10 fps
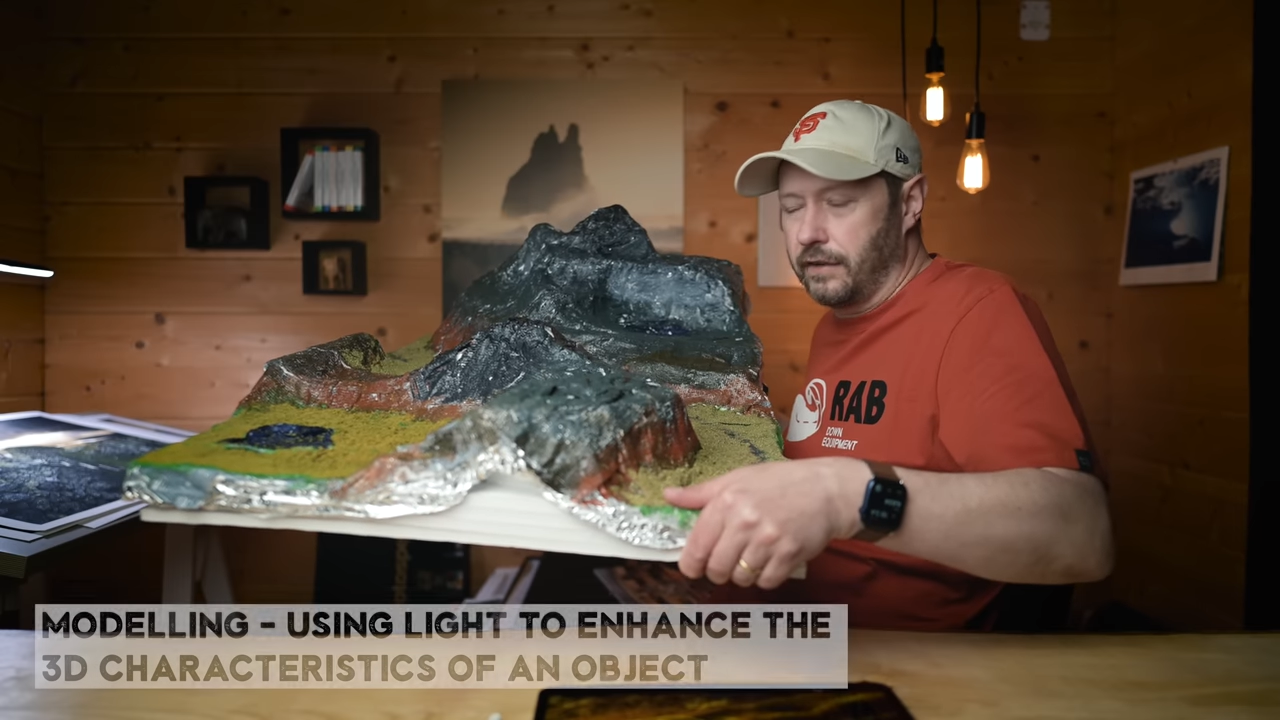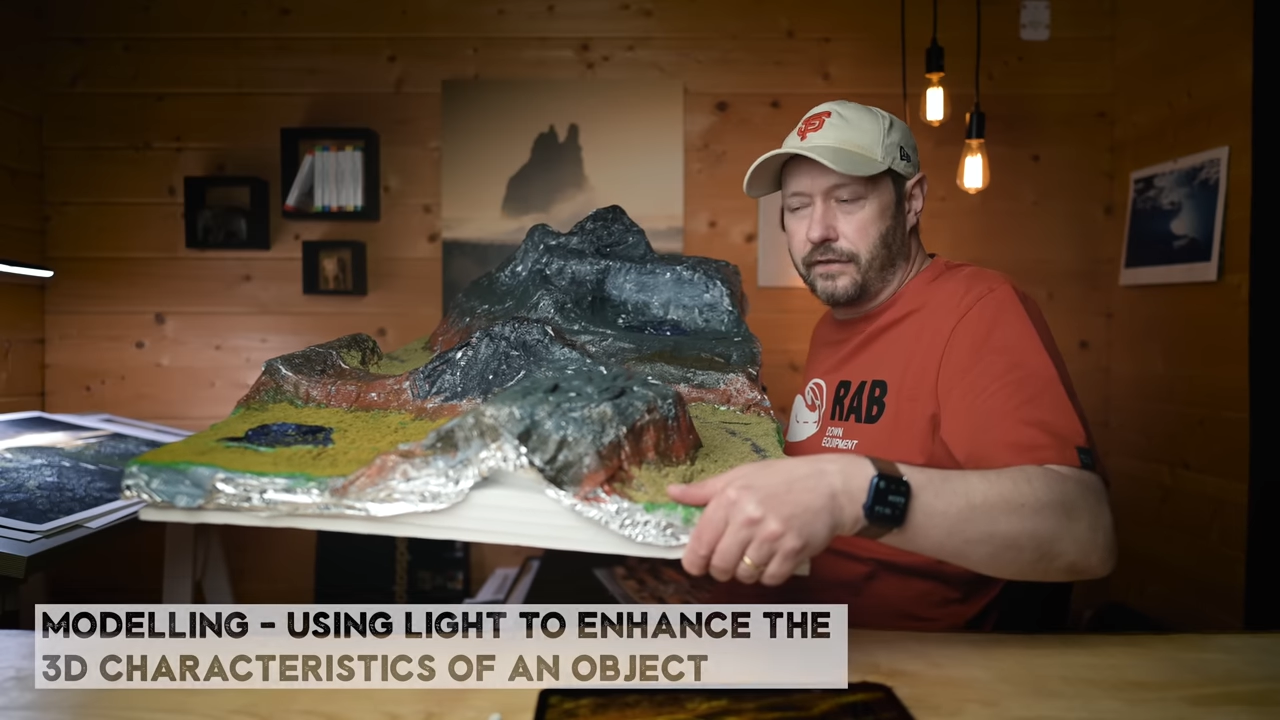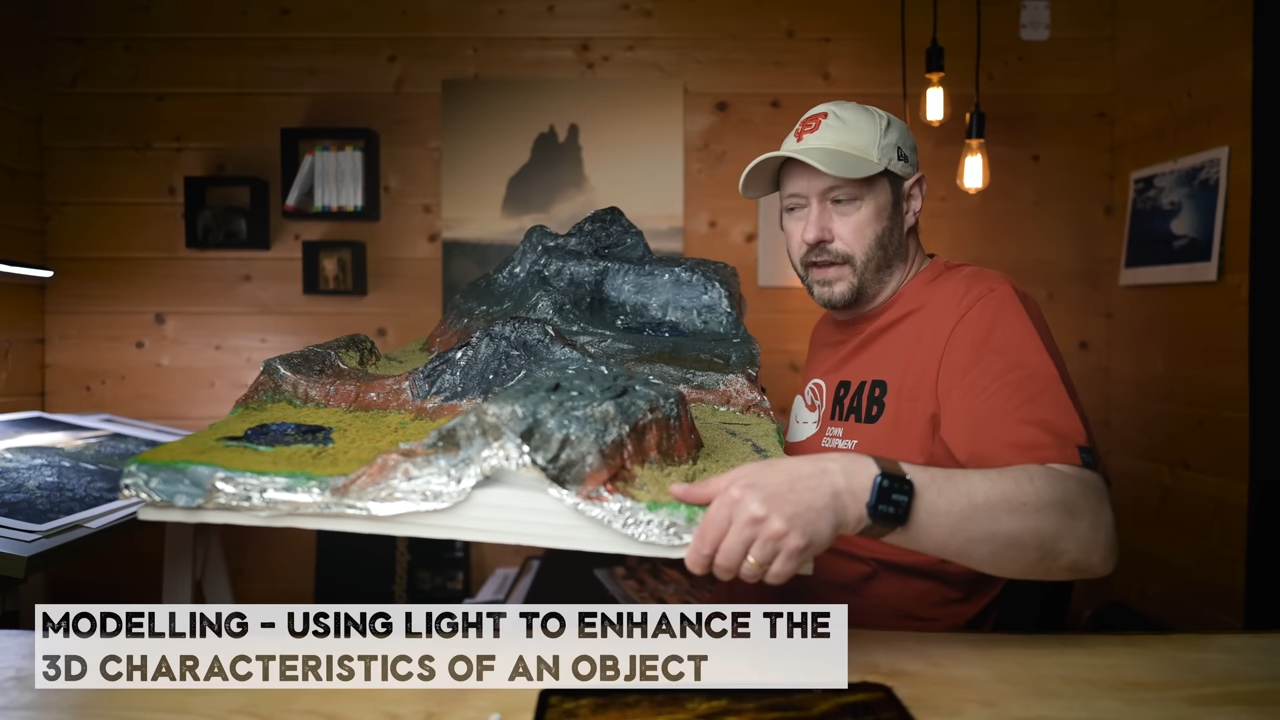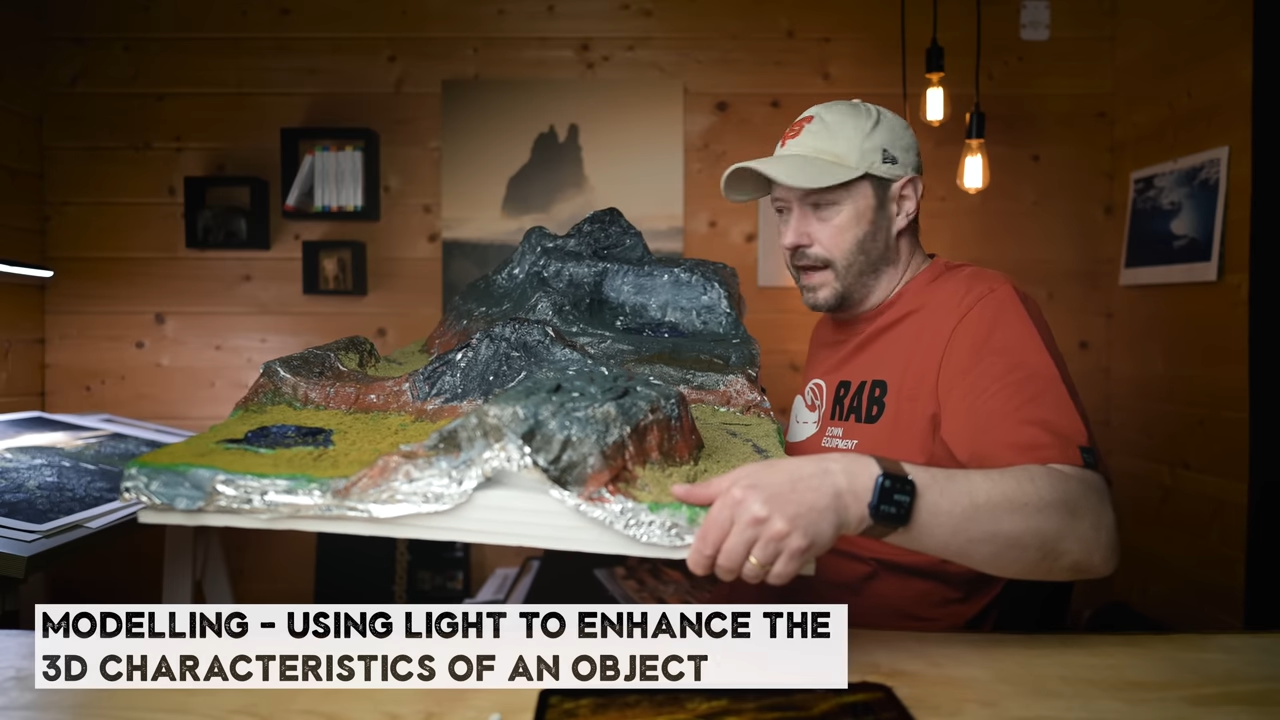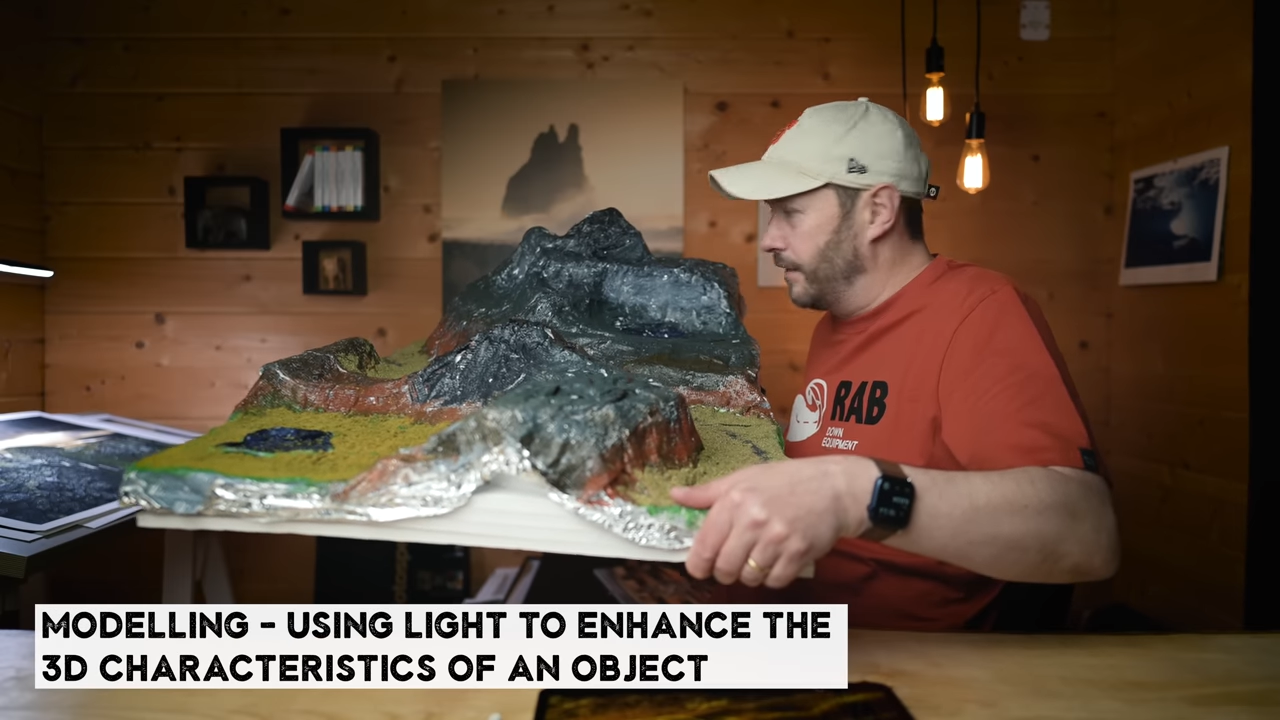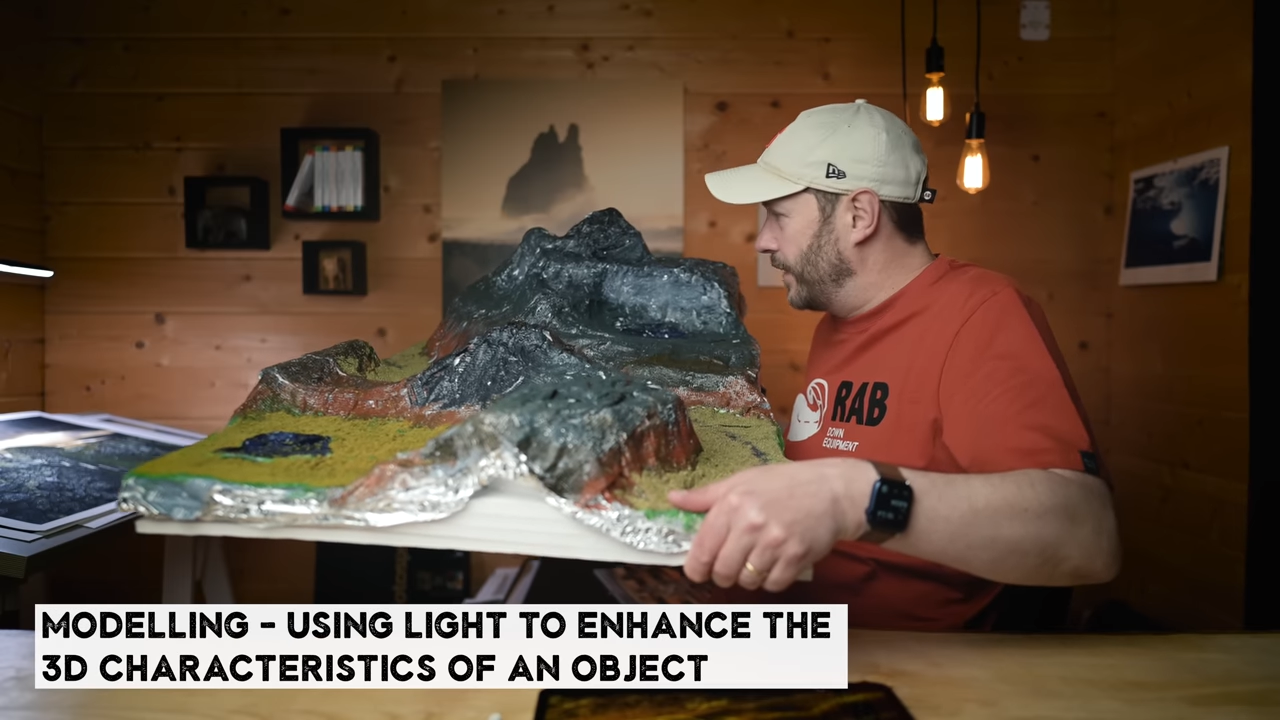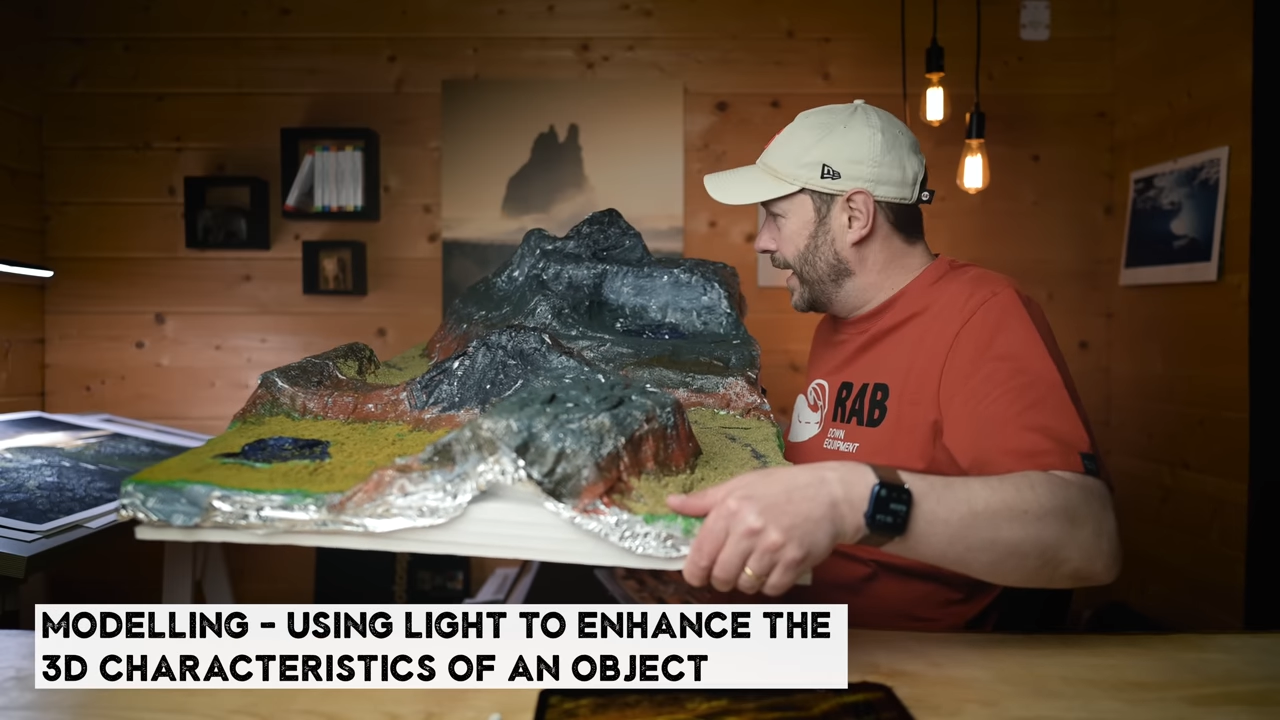of the